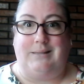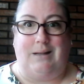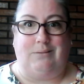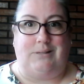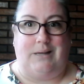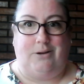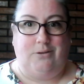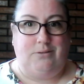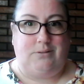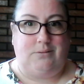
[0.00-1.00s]

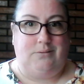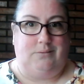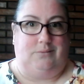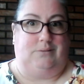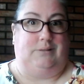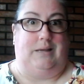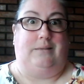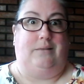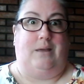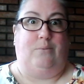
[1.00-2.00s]
downstairs saying
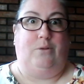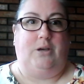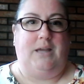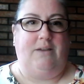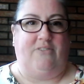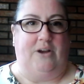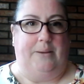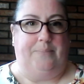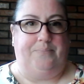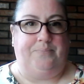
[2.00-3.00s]
that they were looking for him.